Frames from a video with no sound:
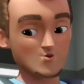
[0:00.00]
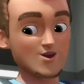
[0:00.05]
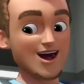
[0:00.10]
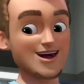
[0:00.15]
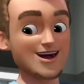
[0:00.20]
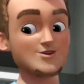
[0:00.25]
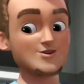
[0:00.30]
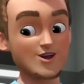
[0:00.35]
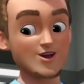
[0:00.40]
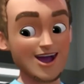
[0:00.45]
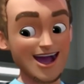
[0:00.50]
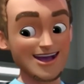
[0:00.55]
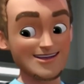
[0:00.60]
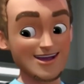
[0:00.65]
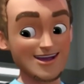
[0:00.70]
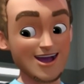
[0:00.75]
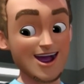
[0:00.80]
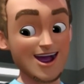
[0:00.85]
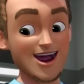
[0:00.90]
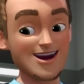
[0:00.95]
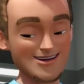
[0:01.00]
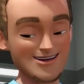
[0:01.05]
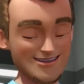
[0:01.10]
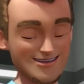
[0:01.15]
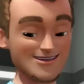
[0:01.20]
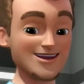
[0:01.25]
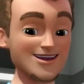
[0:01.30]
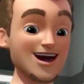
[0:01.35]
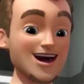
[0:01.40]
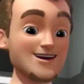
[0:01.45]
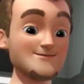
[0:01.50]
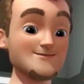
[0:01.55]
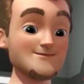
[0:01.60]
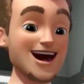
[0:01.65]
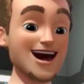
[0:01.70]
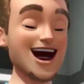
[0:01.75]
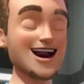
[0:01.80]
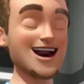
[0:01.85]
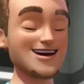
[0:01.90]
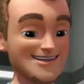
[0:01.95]
Ooh, a device, a
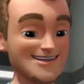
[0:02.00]
doohickey, a